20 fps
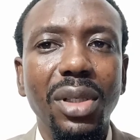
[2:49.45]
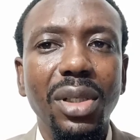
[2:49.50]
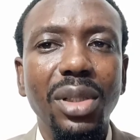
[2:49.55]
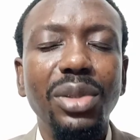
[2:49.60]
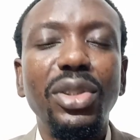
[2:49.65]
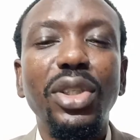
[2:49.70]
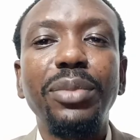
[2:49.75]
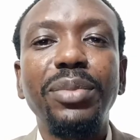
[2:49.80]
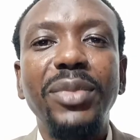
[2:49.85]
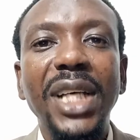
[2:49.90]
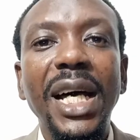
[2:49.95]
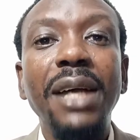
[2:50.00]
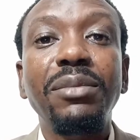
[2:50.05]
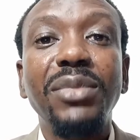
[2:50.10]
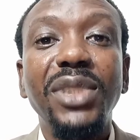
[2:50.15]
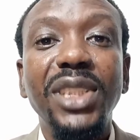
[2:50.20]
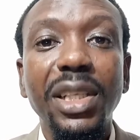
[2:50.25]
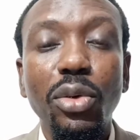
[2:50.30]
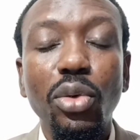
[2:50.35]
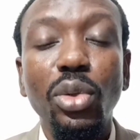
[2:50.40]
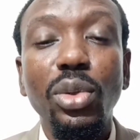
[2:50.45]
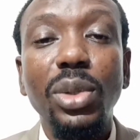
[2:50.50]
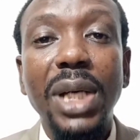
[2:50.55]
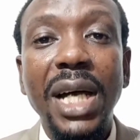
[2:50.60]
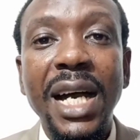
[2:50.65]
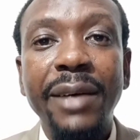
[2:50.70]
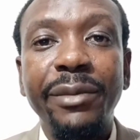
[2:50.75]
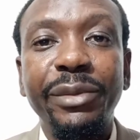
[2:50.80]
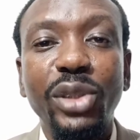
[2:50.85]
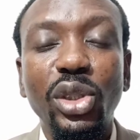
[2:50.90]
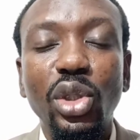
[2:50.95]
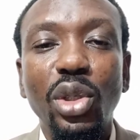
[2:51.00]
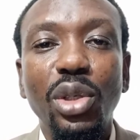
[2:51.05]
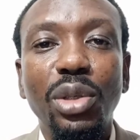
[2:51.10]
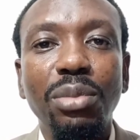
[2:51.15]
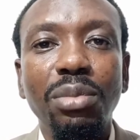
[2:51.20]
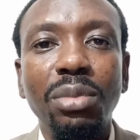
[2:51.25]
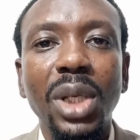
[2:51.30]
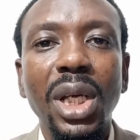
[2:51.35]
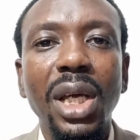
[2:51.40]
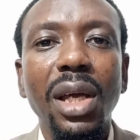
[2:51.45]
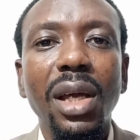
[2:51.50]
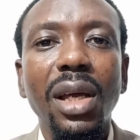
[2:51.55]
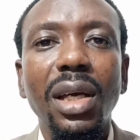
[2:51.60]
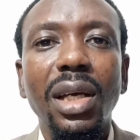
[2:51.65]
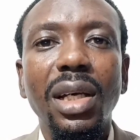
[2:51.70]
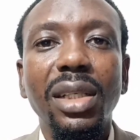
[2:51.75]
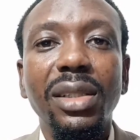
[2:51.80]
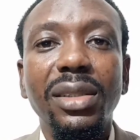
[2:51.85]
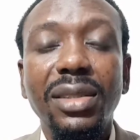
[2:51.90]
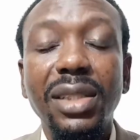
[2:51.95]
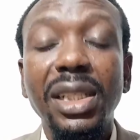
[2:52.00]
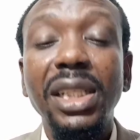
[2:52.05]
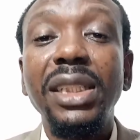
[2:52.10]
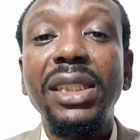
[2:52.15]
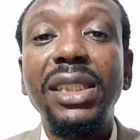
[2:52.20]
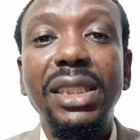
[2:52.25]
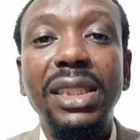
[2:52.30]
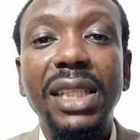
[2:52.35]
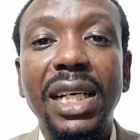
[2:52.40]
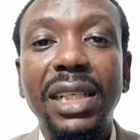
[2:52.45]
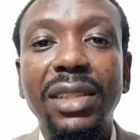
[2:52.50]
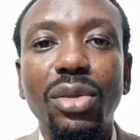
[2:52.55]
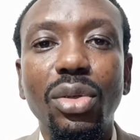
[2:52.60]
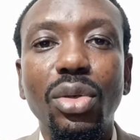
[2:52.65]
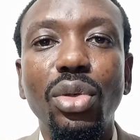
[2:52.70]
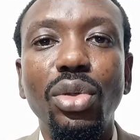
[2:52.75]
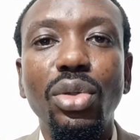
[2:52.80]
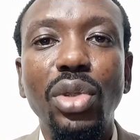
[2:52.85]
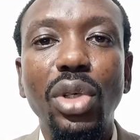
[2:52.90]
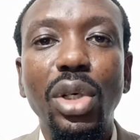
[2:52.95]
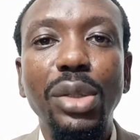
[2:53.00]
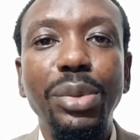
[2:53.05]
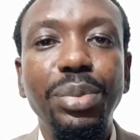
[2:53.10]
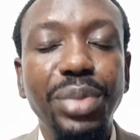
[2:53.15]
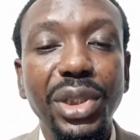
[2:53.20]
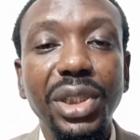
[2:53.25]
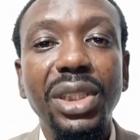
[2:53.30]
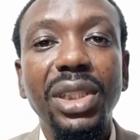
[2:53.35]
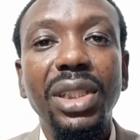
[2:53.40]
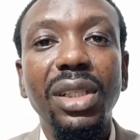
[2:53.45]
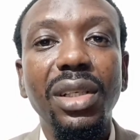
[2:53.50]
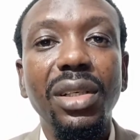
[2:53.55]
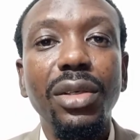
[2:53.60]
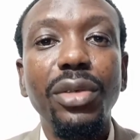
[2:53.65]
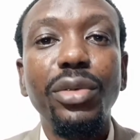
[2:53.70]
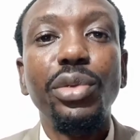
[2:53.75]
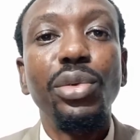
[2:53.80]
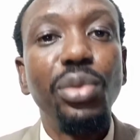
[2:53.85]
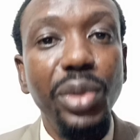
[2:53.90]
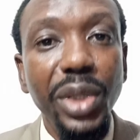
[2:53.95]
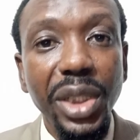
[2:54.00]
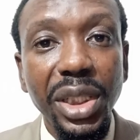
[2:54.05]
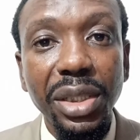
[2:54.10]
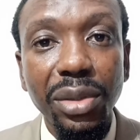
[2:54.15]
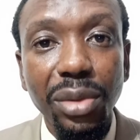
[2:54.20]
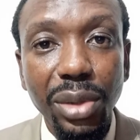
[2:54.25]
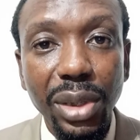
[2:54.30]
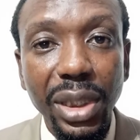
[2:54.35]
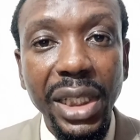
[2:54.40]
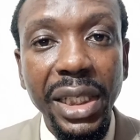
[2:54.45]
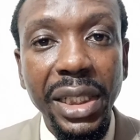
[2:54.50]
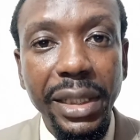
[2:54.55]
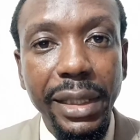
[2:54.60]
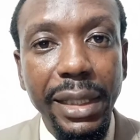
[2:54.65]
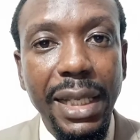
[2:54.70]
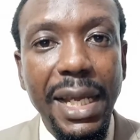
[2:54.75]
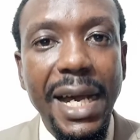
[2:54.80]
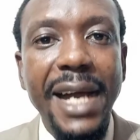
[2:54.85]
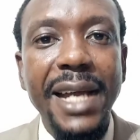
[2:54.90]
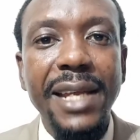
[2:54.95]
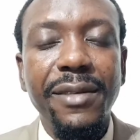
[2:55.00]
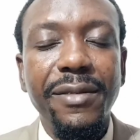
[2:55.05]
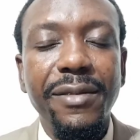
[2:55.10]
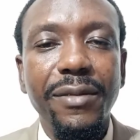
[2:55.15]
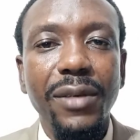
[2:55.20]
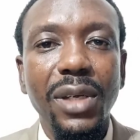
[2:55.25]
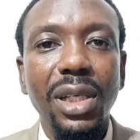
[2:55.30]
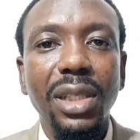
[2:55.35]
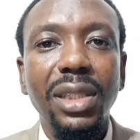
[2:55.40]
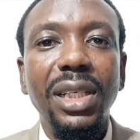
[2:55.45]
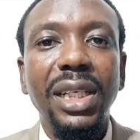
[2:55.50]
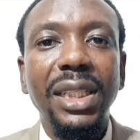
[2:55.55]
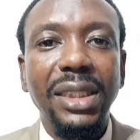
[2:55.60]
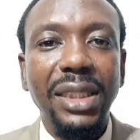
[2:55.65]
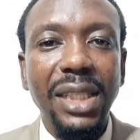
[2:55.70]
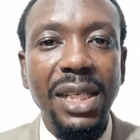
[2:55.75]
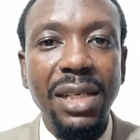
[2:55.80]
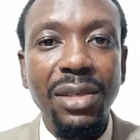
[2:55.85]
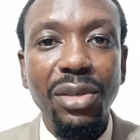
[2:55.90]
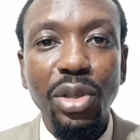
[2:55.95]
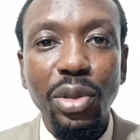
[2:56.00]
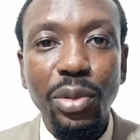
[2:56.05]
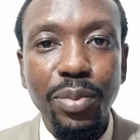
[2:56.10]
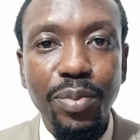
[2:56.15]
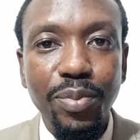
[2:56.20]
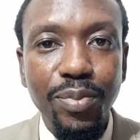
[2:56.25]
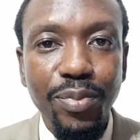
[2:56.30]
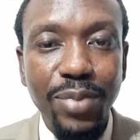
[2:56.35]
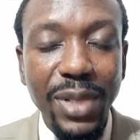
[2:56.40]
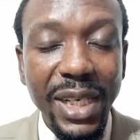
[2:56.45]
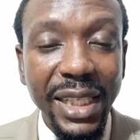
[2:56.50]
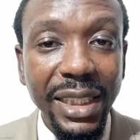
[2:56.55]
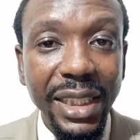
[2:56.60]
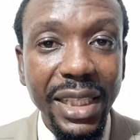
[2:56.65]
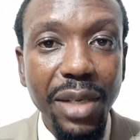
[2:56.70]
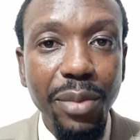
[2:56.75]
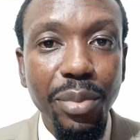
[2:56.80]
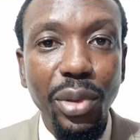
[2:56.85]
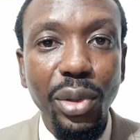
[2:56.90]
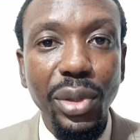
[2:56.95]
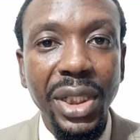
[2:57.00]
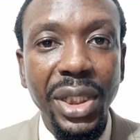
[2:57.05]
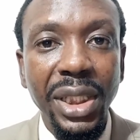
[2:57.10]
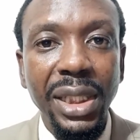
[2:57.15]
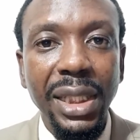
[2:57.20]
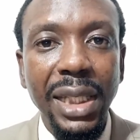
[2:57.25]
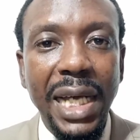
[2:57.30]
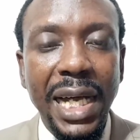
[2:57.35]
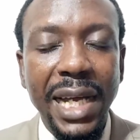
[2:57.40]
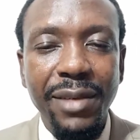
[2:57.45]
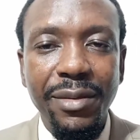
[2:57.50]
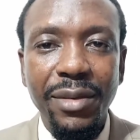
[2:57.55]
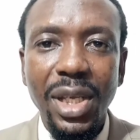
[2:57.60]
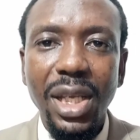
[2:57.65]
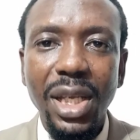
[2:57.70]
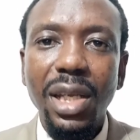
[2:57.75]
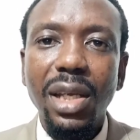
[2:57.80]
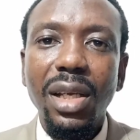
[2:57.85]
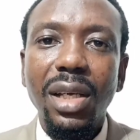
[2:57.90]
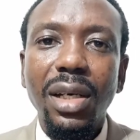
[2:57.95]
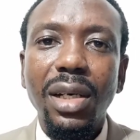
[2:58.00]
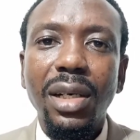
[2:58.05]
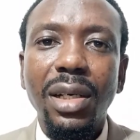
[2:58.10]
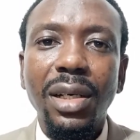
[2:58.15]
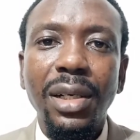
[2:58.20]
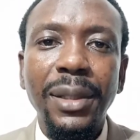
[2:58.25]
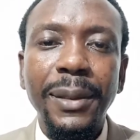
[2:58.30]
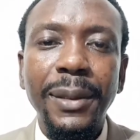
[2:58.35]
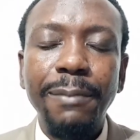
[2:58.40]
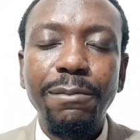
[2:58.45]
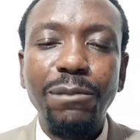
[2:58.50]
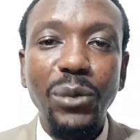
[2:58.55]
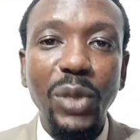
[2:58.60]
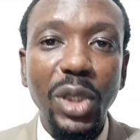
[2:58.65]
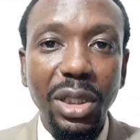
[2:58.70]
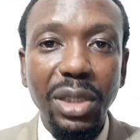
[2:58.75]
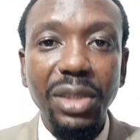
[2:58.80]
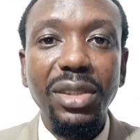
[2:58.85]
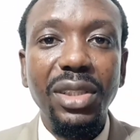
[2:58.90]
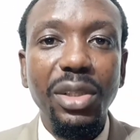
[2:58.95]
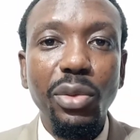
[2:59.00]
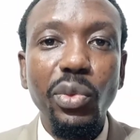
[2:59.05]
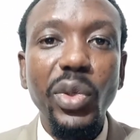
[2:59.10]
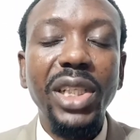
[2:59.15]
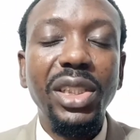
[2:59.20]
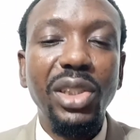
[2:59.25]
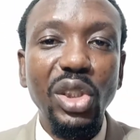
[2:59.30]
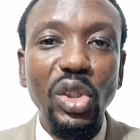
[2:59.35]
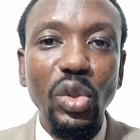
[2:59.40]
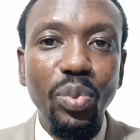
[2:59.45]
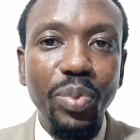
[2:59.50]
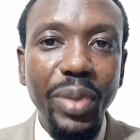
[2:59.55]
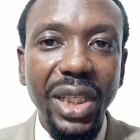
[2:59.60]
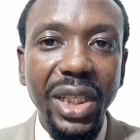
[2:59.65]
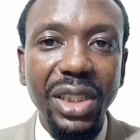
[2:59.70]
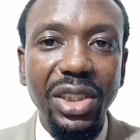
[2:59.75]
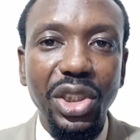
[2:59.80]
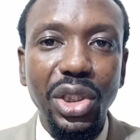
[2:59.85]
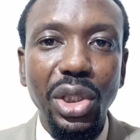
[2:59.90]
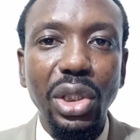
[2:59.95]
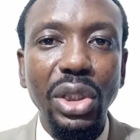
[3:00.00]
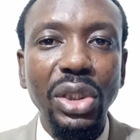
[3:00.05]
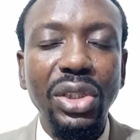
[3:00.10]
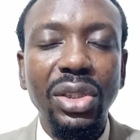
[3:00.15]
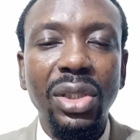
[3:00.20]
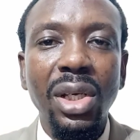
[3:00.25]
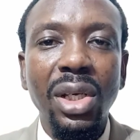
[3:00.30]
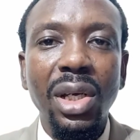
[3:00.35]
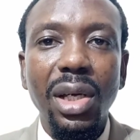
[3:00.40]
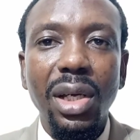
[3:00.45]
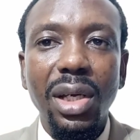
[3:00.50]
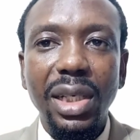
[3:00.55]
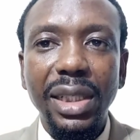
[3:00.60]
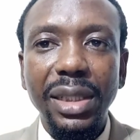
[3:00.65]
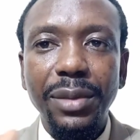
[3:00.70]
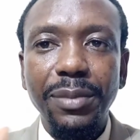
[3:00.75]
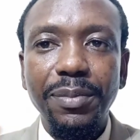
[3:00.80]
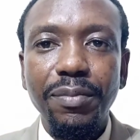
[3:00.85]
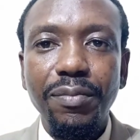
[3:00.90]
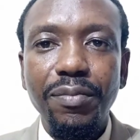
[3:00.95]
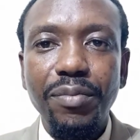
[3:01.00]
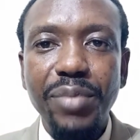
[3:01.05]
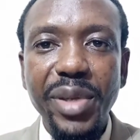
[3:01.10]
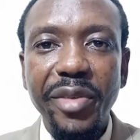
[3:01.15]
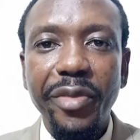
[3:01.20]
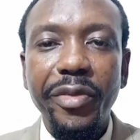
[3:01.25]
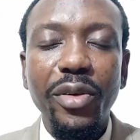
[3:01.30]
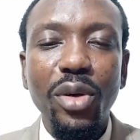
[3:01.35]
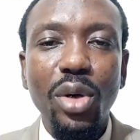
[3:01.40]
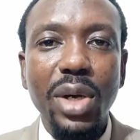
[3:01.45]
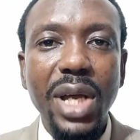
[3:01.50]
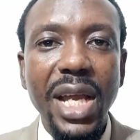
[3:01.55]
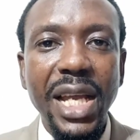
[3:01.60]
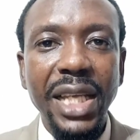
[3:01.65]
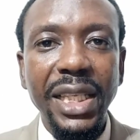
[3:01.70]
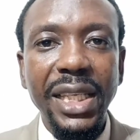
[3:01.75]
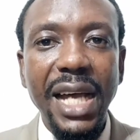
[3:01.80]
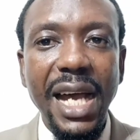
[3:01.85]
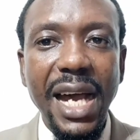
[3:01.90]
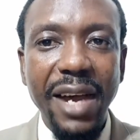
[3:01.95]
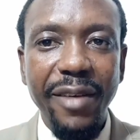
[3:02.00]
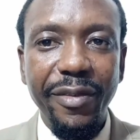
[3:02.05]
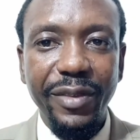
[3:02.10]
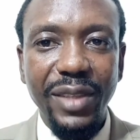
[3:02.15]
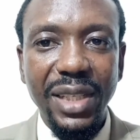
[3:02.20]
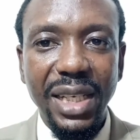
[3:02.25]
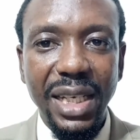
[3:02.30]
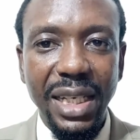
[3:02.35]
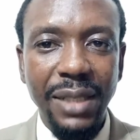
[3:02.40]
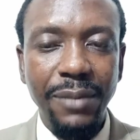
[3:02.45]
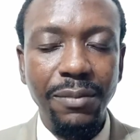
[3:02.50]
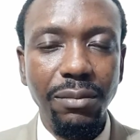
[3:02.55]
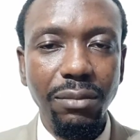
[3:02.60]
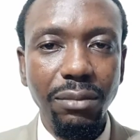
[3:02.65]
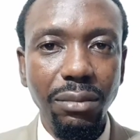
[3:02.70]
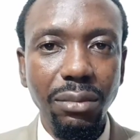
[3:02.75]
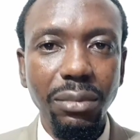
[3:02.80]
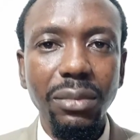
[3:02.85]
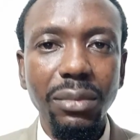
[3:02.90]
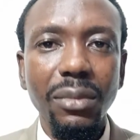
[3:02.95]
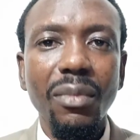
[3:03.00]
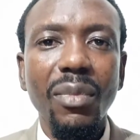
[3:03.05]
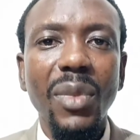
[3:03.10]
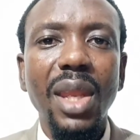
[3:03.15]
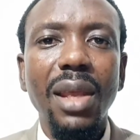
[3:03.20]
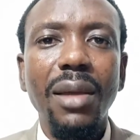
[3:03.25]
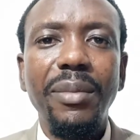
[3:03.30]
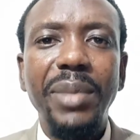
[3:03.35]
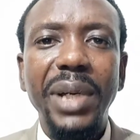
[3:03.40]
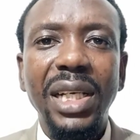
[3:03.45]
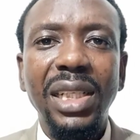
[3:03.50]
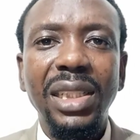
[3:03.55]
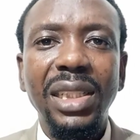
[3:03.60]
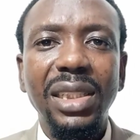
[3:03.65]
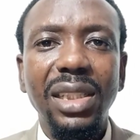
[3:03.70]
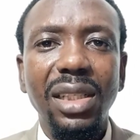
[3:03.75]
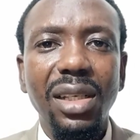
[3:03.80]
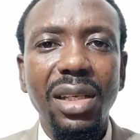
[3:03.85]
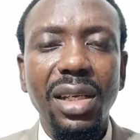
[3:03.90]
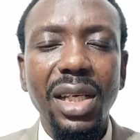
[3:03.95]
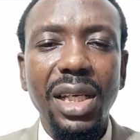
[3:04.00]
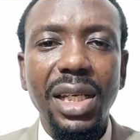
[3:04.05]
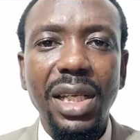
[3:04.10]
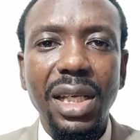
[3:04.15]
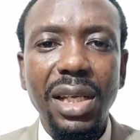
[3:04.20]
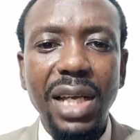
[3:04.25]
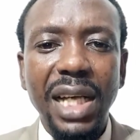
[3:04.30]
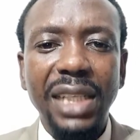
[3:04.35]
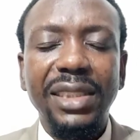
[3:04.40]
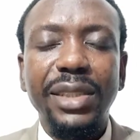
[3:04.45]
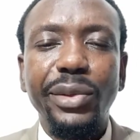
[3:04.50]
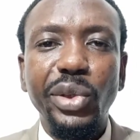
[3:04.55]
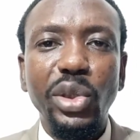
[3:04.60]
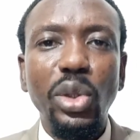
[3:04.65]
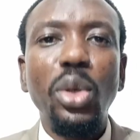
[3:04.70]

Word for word: sometimes they could have some things that could not be real in life, that are not practicable in life. They were just pictures, before and after, but as I was